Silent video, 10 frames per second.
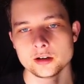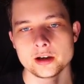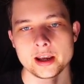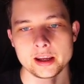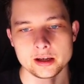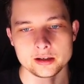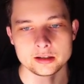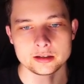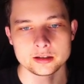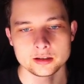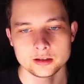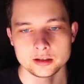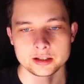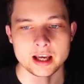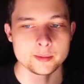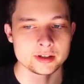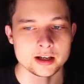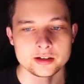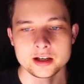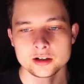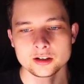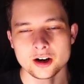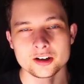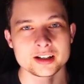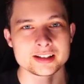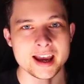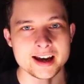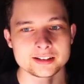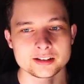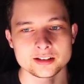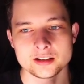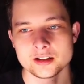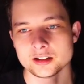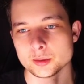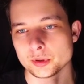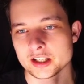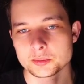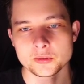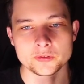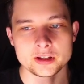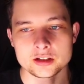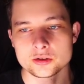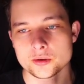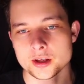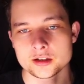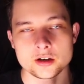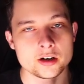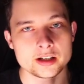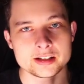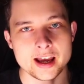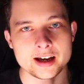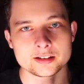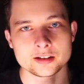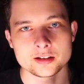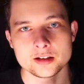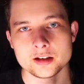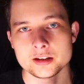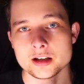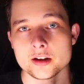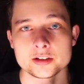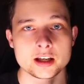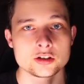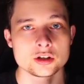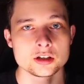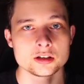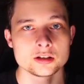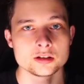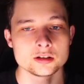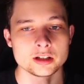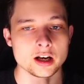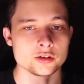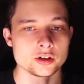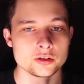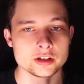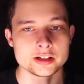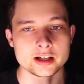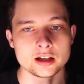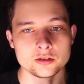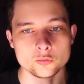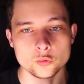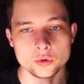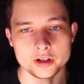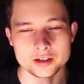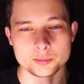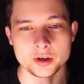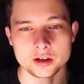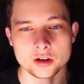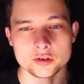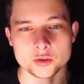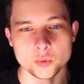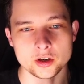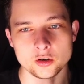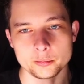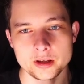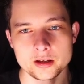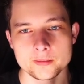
And the cabinets down here aren't exact. The placement for these two things aren't exact. The other kitchen that I'll show you in a second is pretty close to what it'll be.